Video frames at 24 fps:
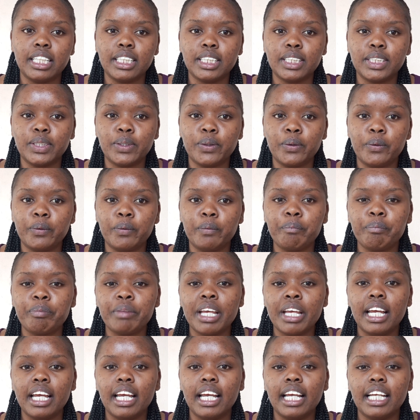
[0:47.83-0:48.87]
So
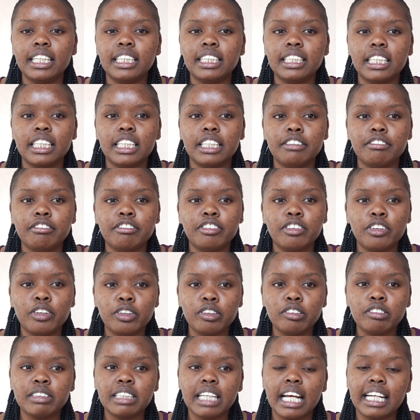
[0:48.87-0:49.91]
it
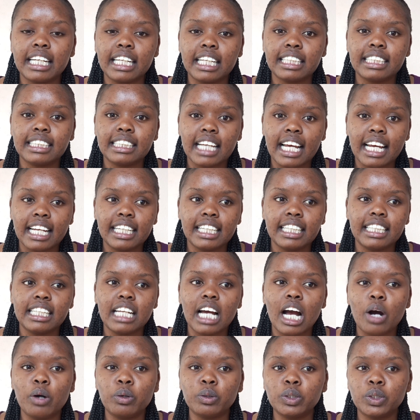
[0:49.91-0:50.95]
involves understanding
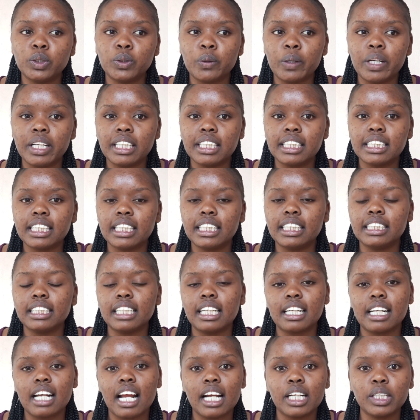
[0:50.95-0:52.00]
how soils
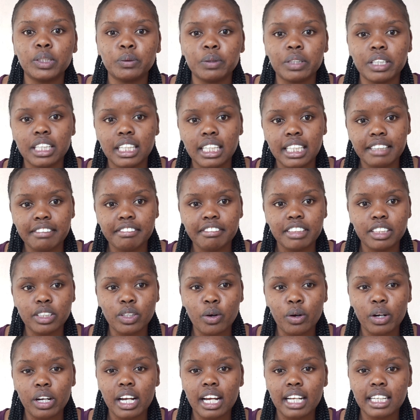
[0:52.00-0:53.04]
interact with living
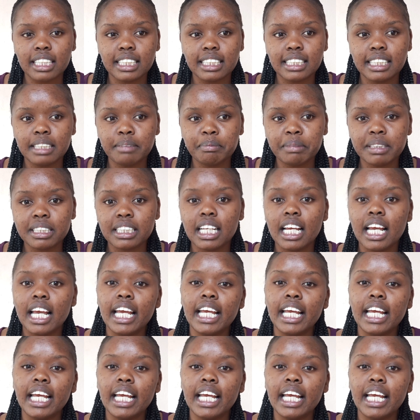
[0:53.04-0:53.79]
organisms,